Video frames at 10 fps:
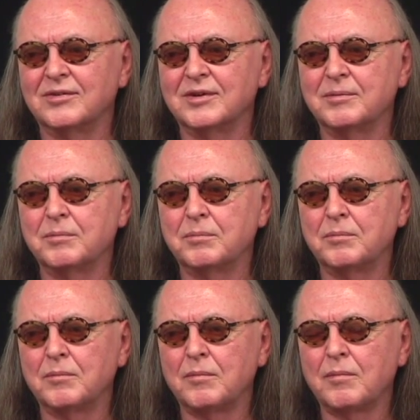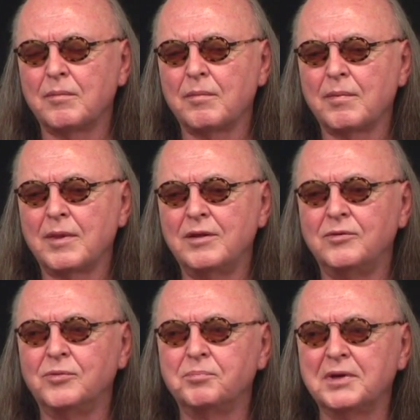So
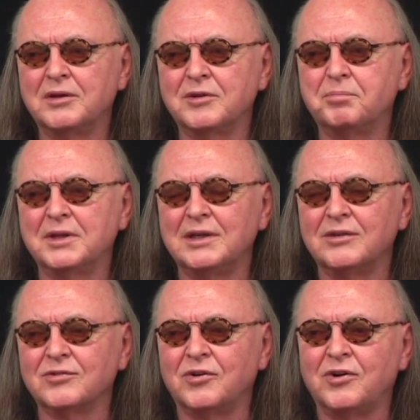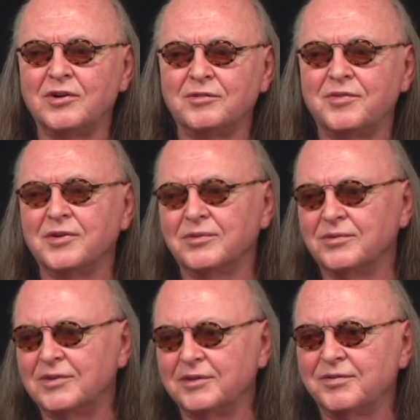you won't be able to please all of
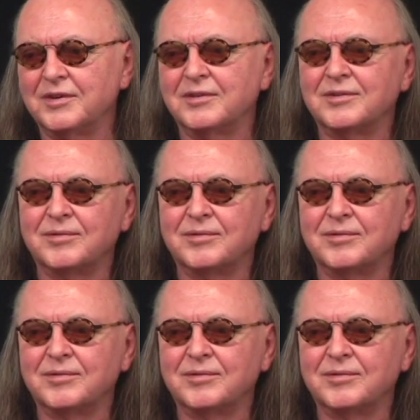those different